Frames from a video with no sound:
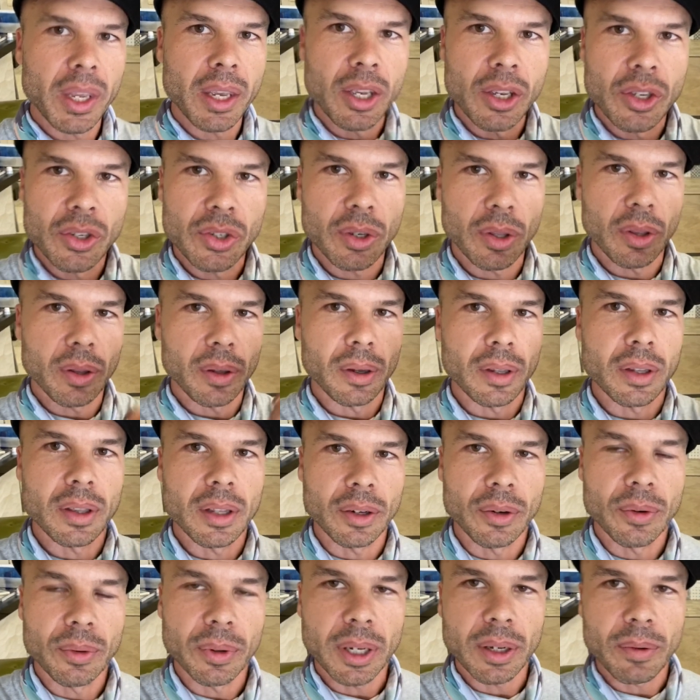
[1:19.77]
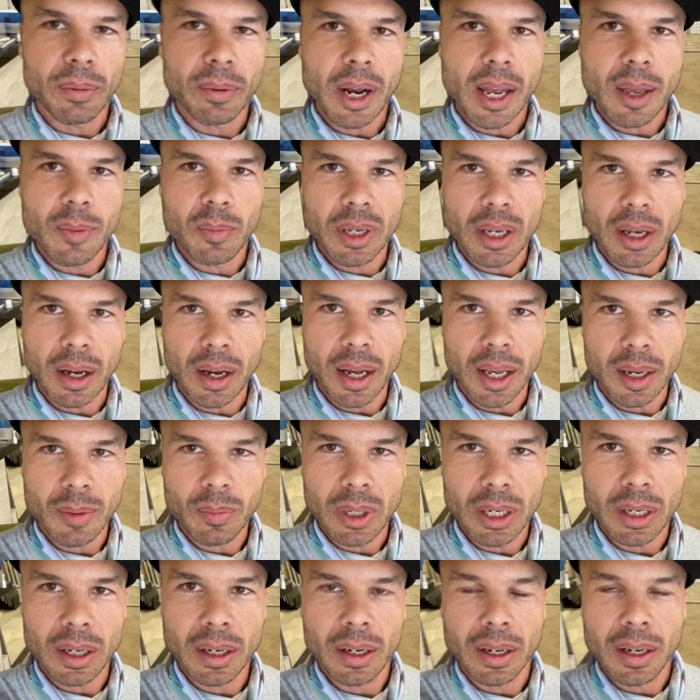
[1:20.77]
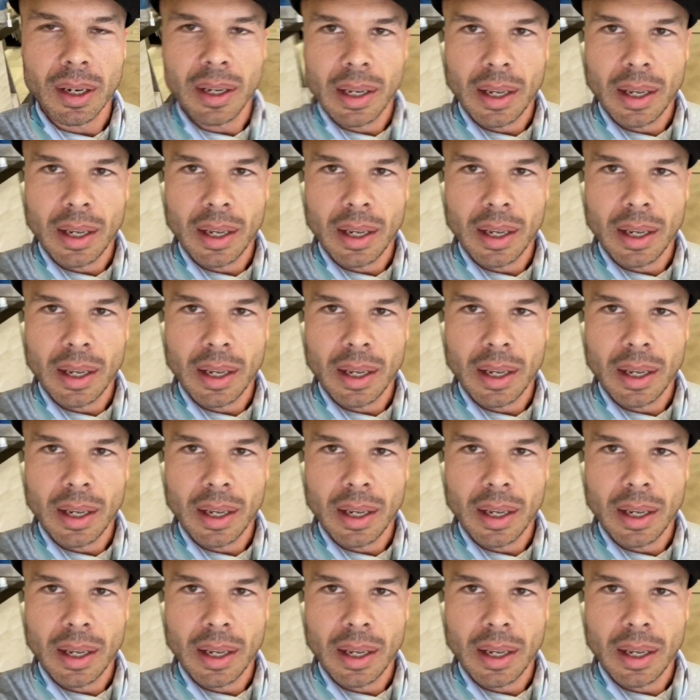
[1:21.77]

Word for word: So the grid right behind me,